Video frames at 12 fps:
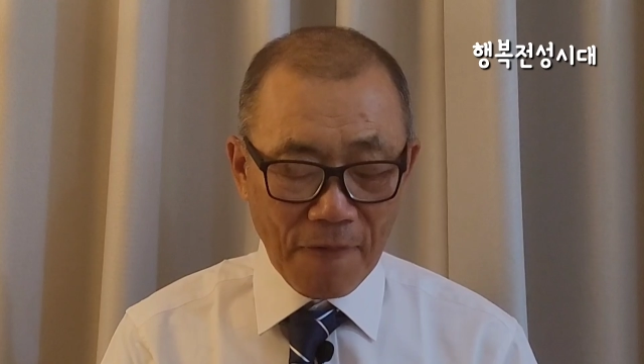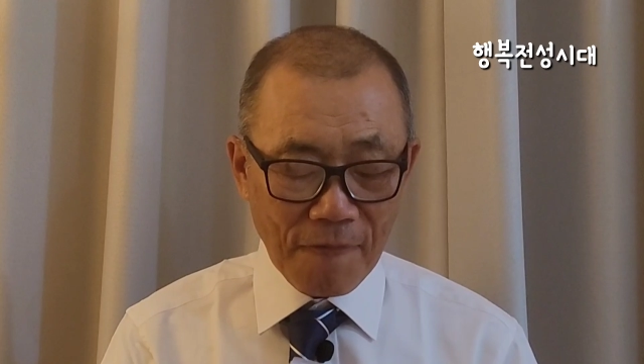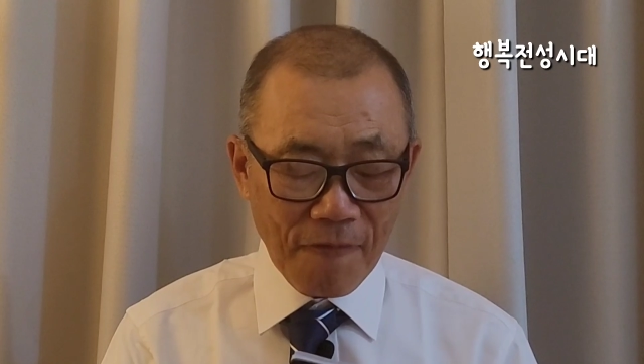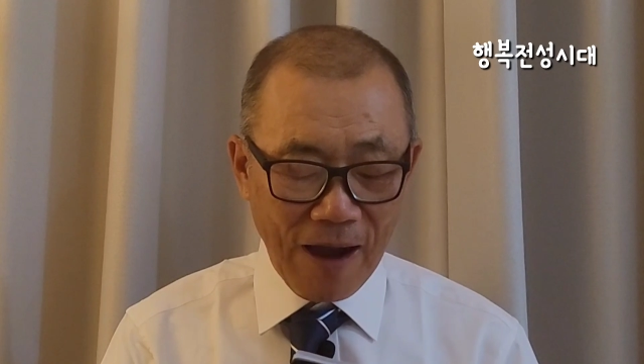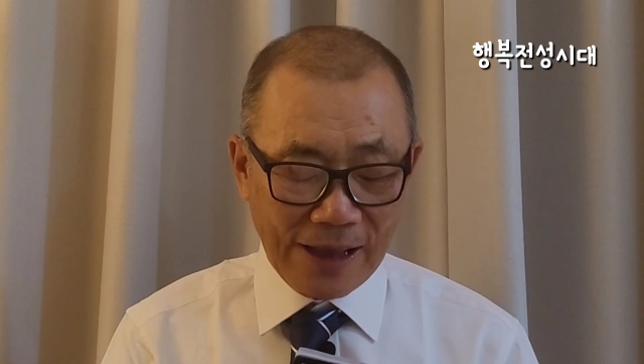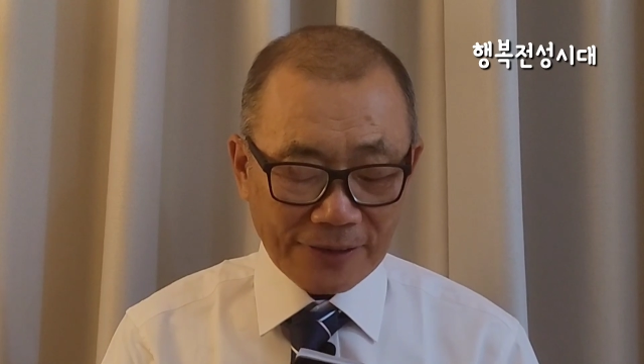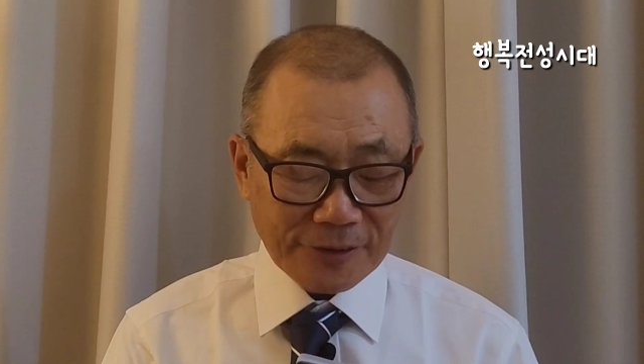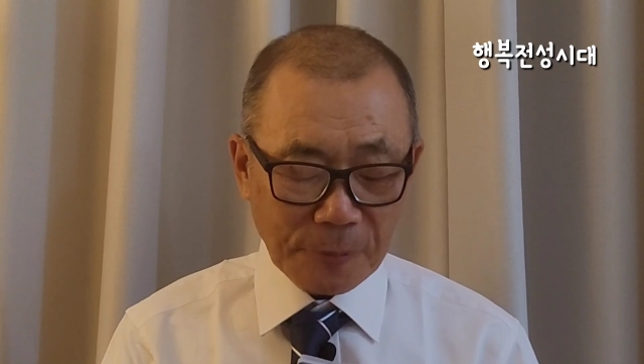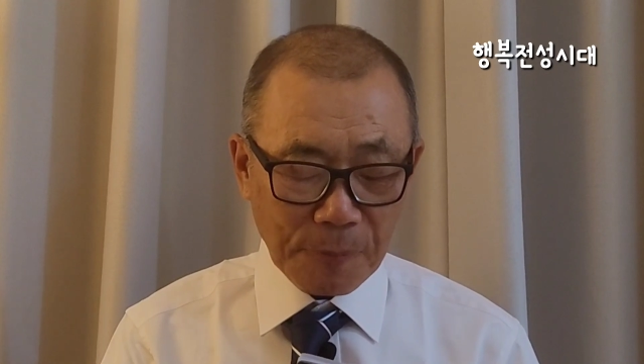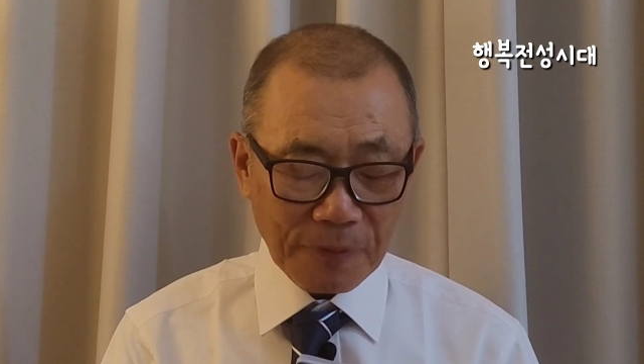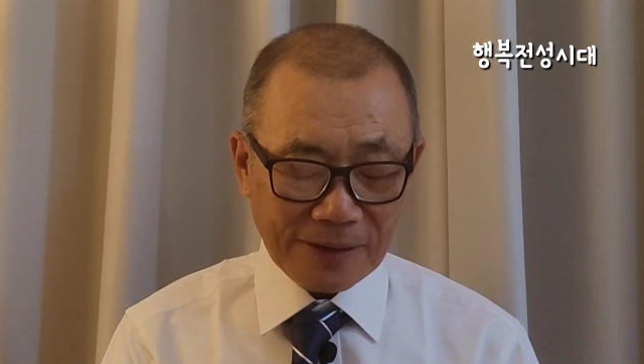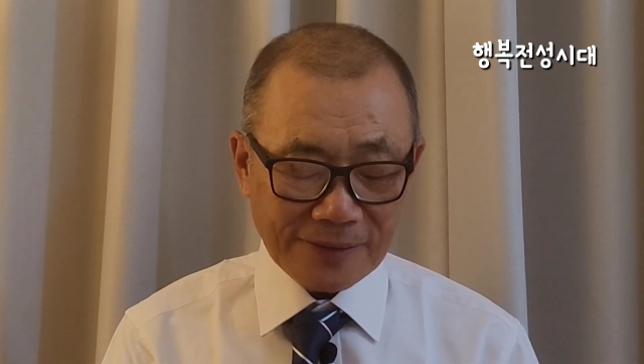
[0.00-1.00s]
Vice
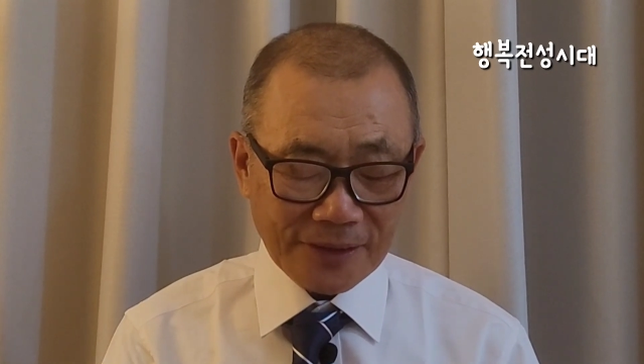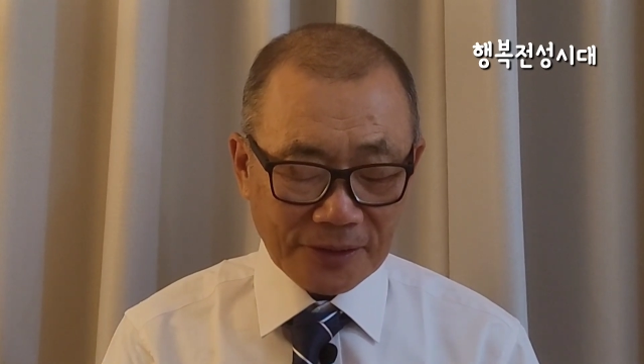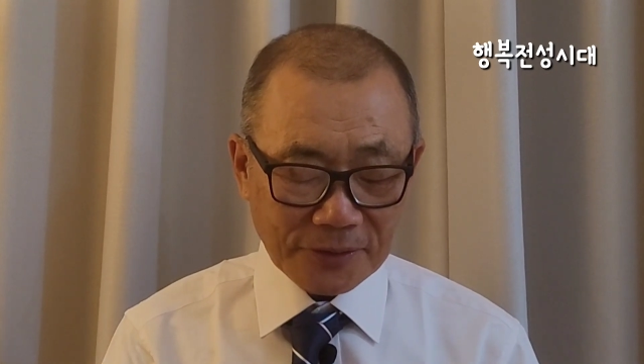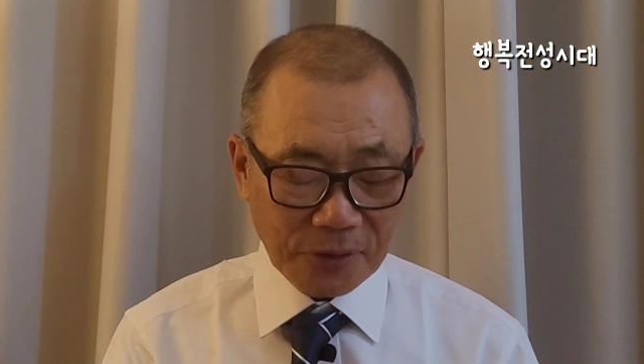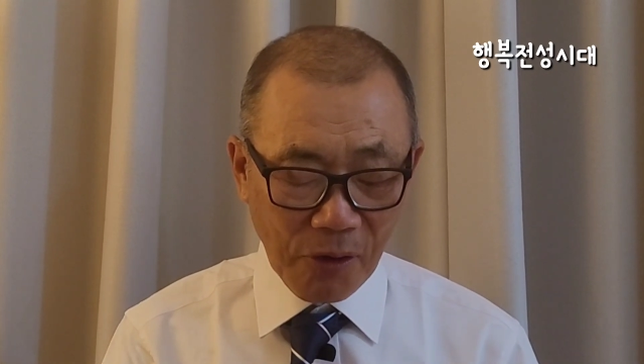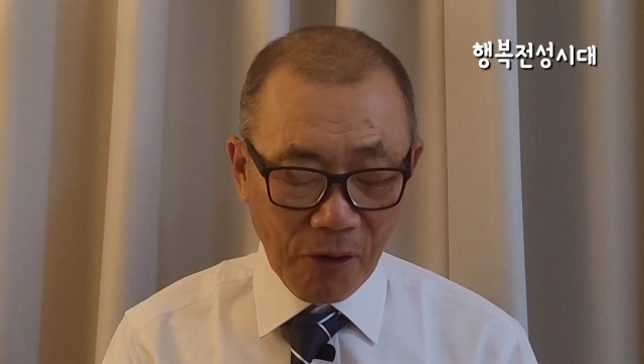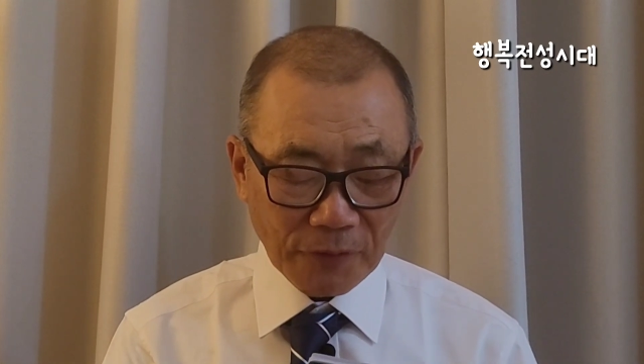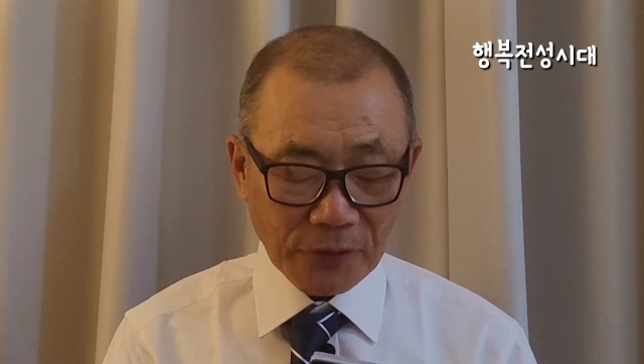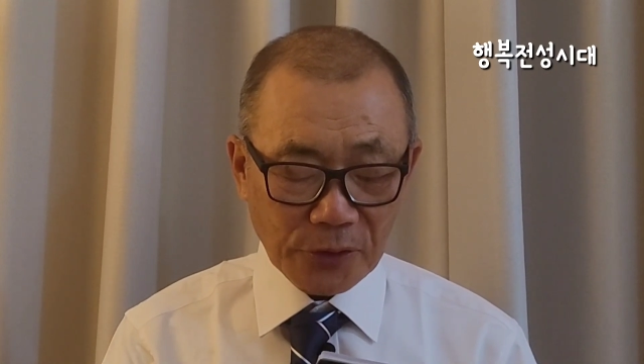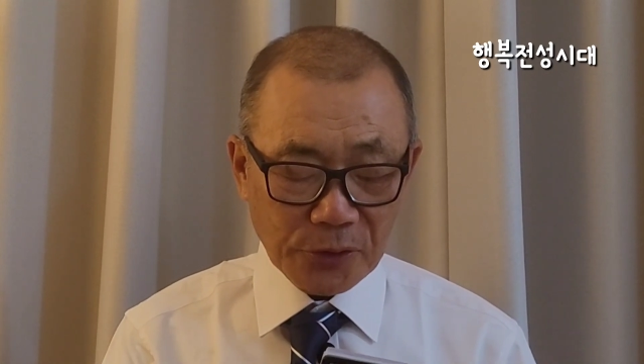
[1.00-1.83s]
President of the